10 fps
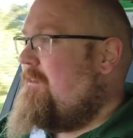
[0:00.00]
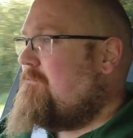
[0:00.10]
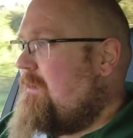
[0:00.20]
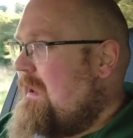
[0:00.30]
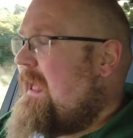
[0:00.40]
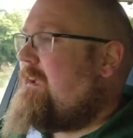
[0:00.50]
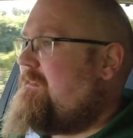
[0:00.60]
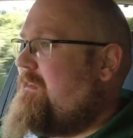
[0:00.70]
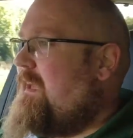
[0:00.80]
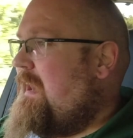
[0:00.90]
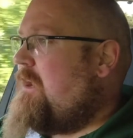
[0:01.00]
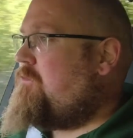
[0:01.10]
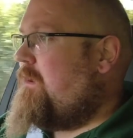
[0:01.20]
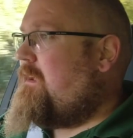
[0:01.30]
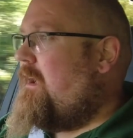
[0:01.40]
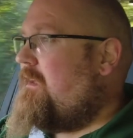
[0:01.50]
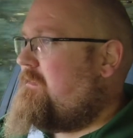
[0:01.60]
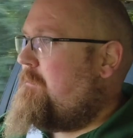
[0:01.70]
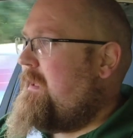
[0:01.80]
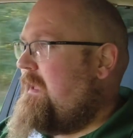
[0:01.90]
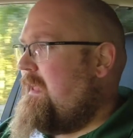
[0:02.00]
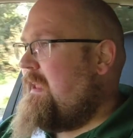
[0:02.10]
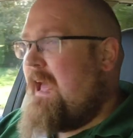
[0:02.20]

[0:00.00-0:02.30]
relaxing electric car to be in,